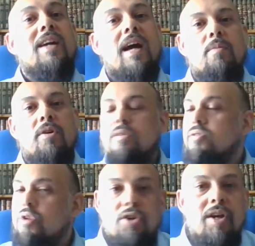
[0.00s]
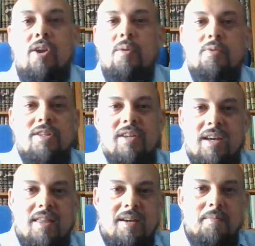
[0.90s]
the camel? No, you cannot pray
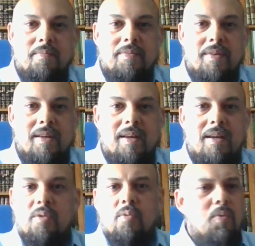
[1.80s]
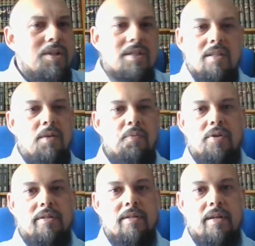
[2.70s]
salah there. What's the
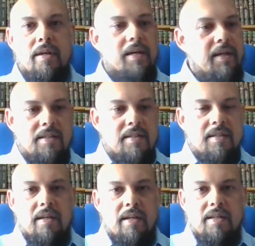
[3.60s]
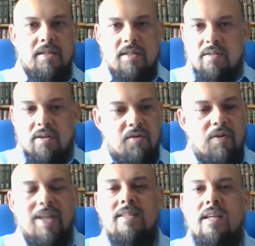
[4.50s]
difference? It's, it's a
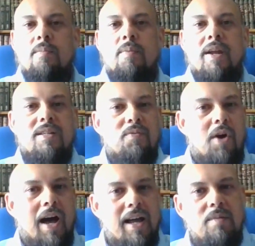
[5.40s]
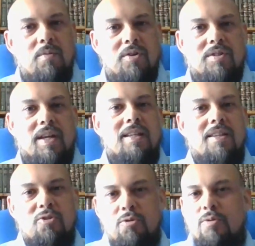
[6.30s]
resting place for animals, and
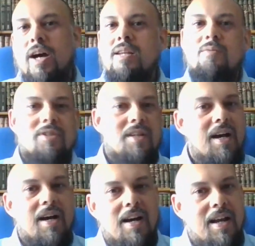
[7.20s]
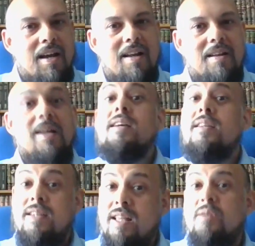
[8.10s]
the two animals are halal.
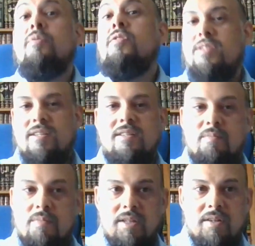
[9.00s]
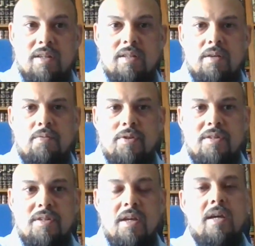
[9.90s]
Yet the Prophet made a
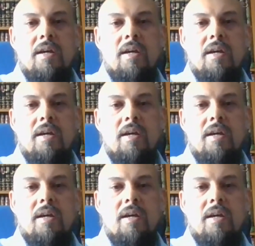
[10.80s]
difference.